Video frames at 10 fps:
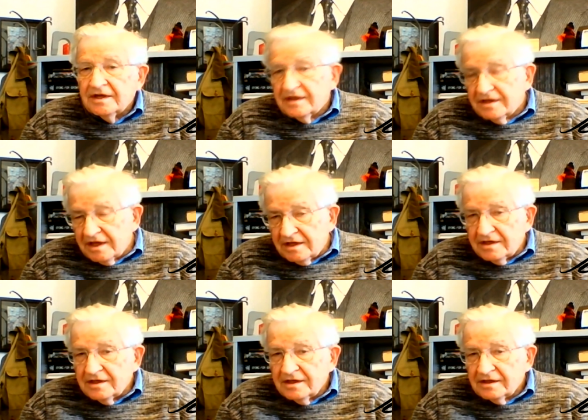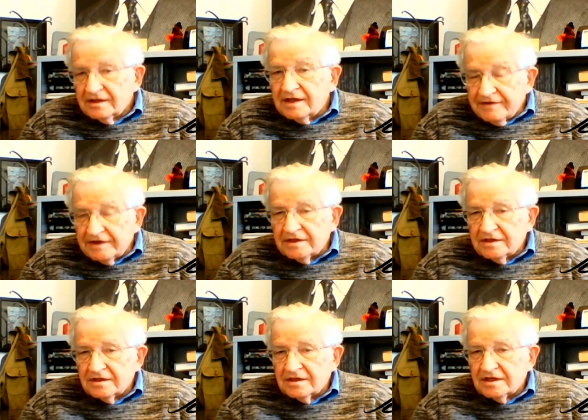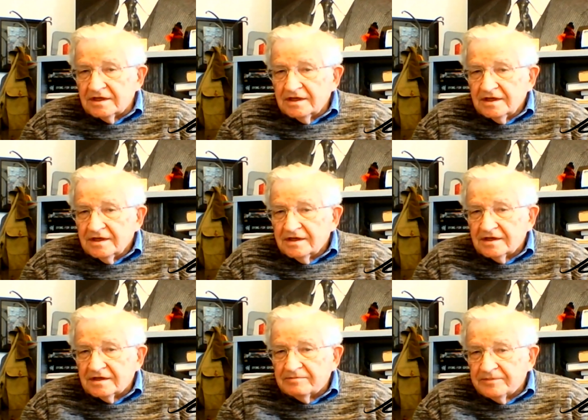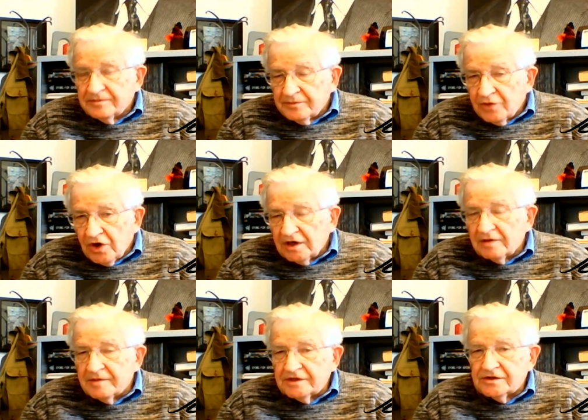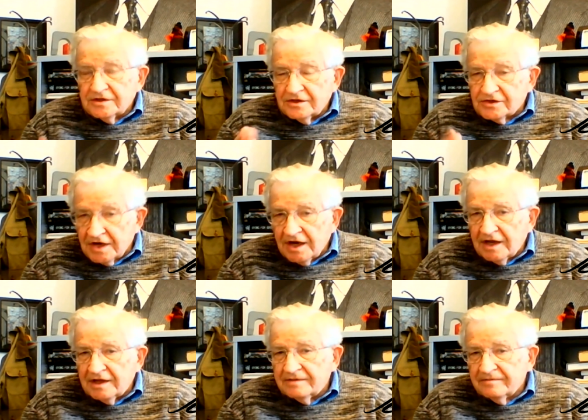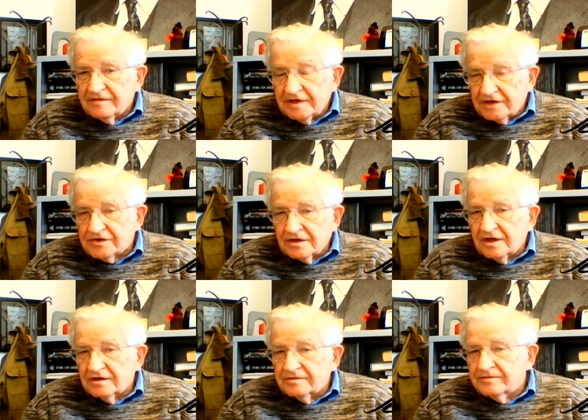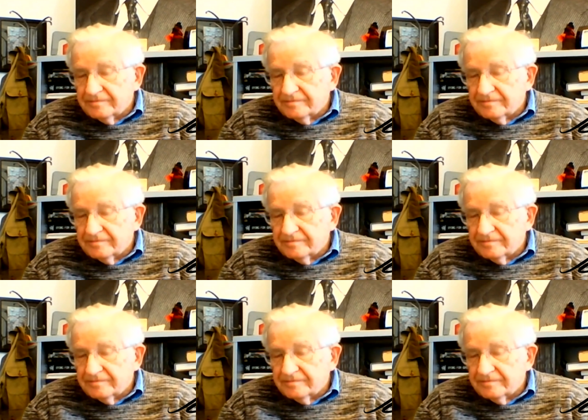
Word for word: then given to the parliaments to sign yes or no,